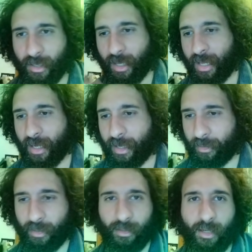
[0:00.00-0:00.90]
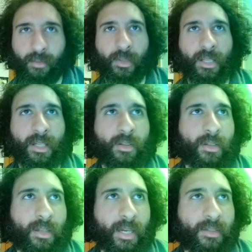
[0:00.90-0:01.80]
AI thing that I really
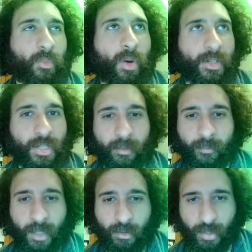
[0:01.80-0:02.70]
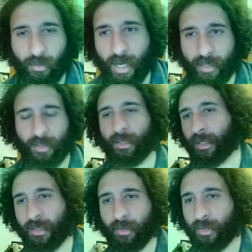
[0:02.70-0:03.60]
liked watching. So guys,
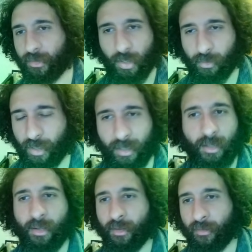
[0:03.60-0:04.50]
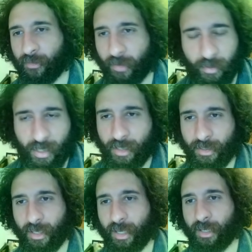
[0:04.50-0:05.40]
that's how you can generate very
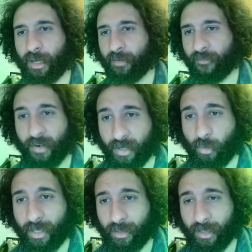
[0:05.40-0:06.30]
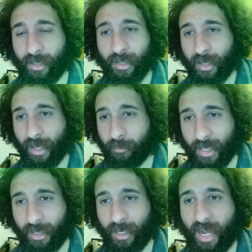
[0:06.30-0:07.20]
easy AI very quickly and
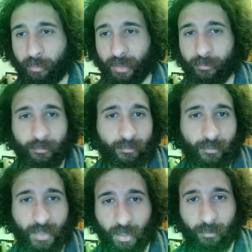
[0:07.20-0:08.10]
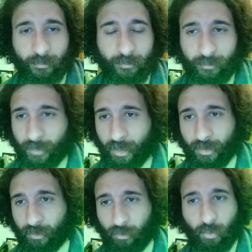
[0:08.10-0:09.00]
make it happen. So I
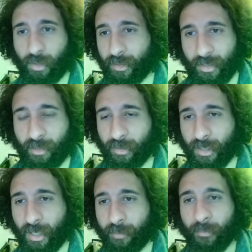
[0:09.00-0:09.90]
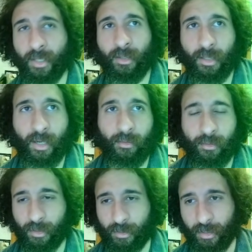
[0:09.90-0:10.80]
just wanted to save you time. Now,
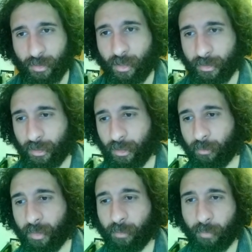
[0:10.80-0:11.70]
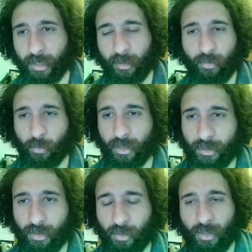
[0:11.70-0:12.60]
this does cost a little bit, but if you're willing
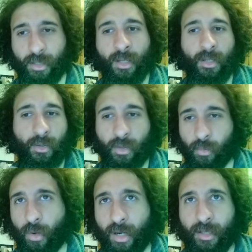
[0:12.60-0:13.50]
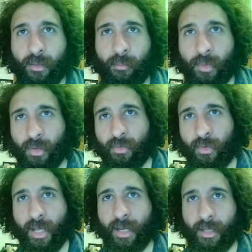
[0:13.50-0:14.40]
to do it, you can rock
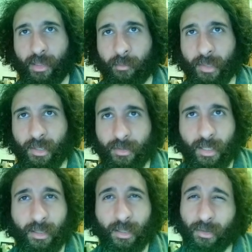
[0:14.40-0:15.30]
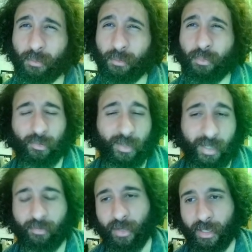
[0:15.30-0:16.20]
beautiful AI thumbnails, and they look pretty
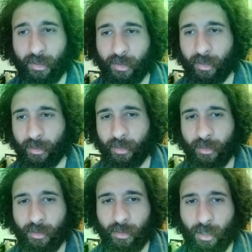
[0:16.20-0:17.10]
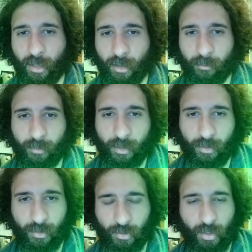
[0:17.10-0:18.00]
freaking good. And
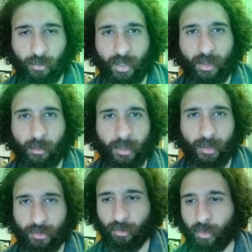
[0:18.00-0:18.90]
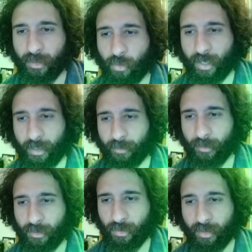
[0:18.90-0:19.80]
you just generate thumbnails with 1 credit.
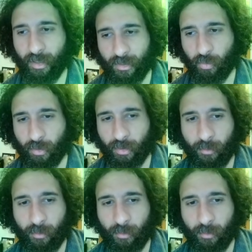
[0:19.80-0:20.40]
So I think it's worth it.